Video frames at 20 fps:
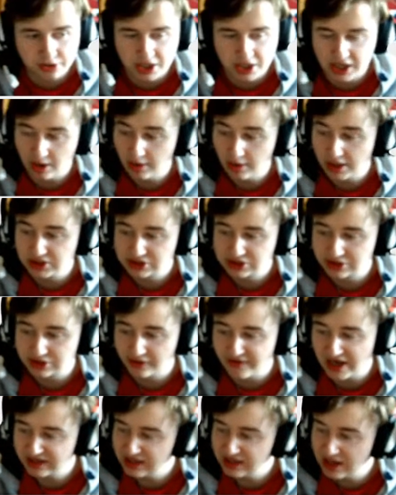here in
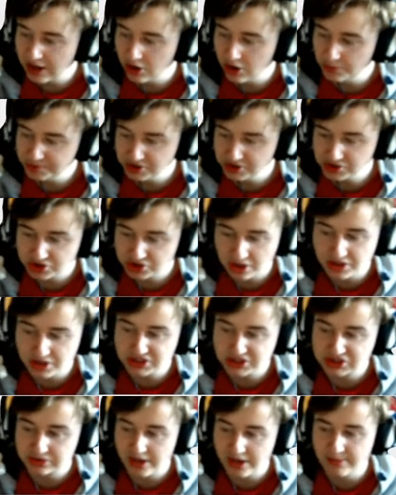Slovakia. Hope you enjoyed
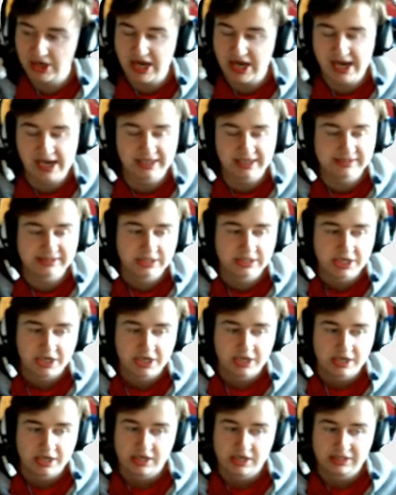the stream, guys.
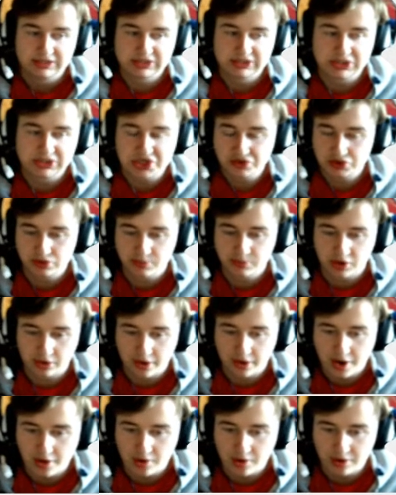See you
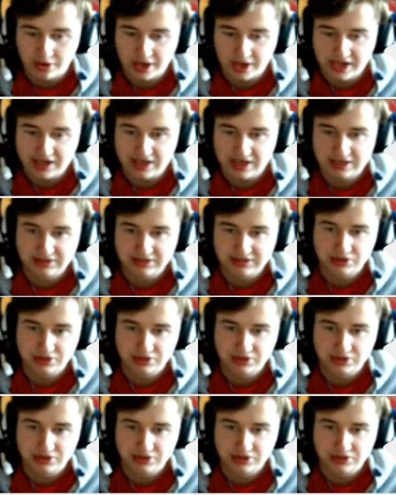tomorrow. And